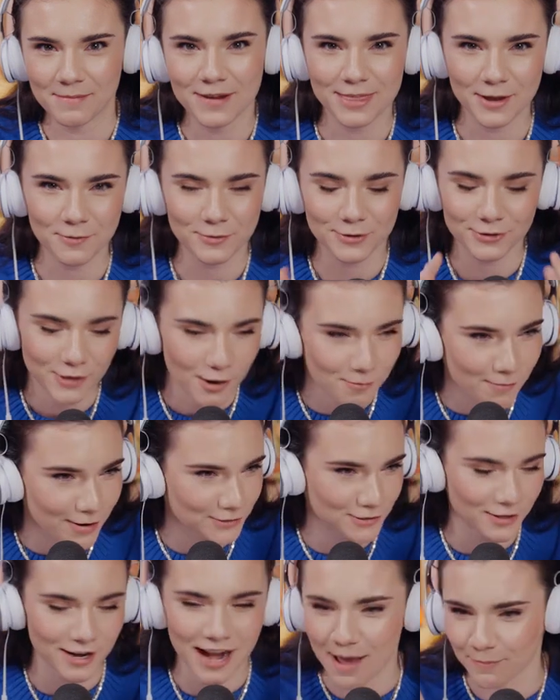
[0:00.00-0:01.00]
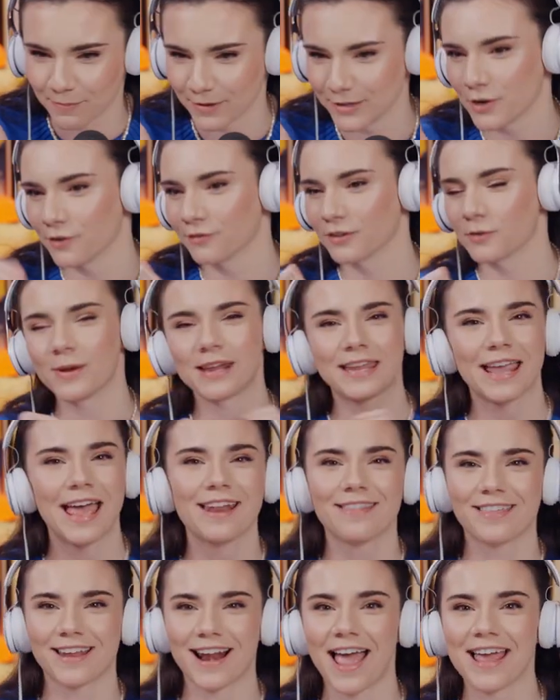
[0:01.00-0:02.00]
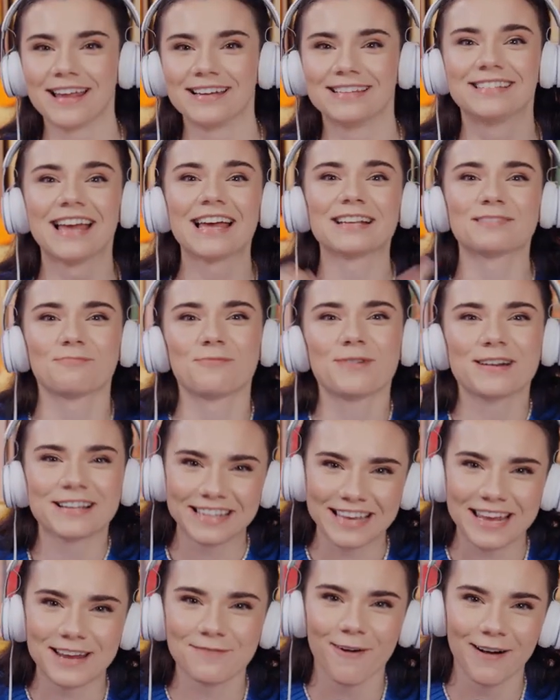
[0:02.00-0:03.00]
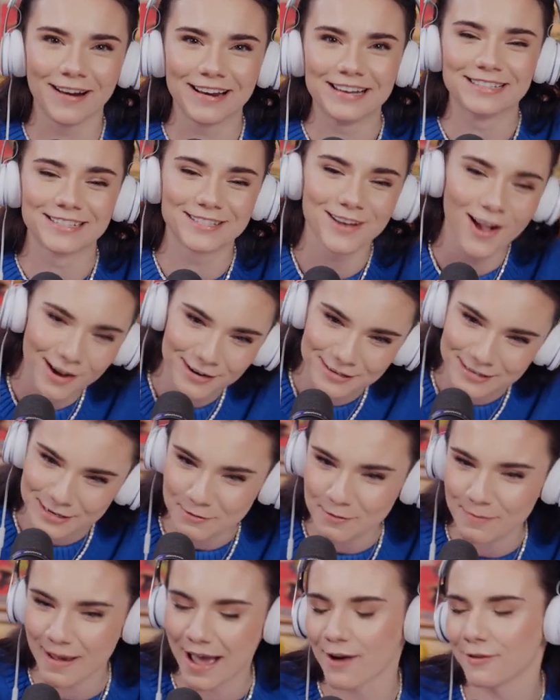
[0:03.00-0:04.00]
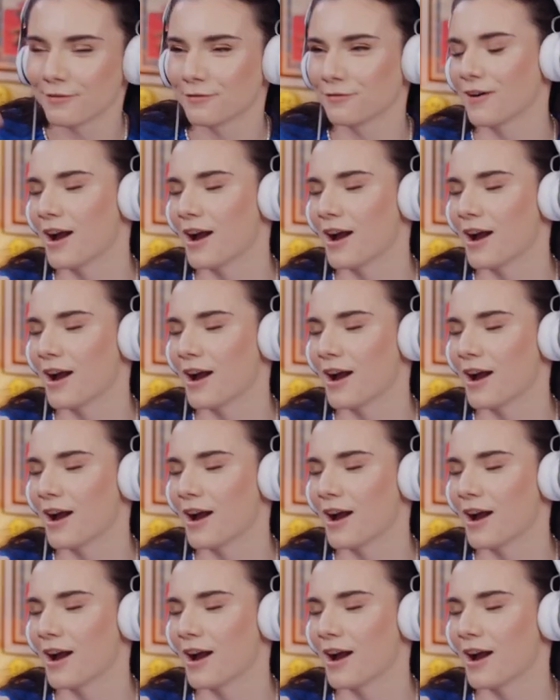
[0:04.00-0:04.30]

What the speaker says: I mean, there was so much that happened over the weekend that I desperately wanted to talk to you about,